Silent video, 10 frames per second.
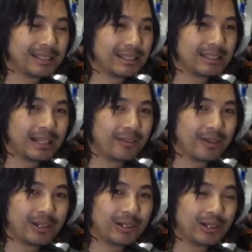is just not
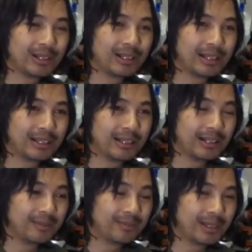very good at
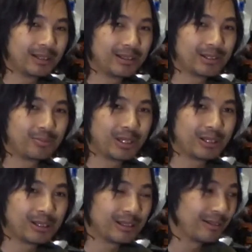um, heat
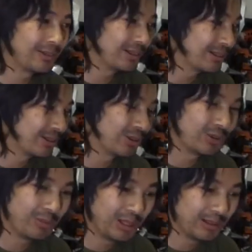dissipation because it's so
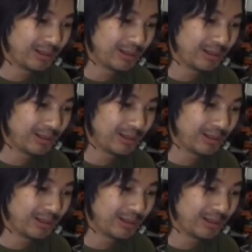small.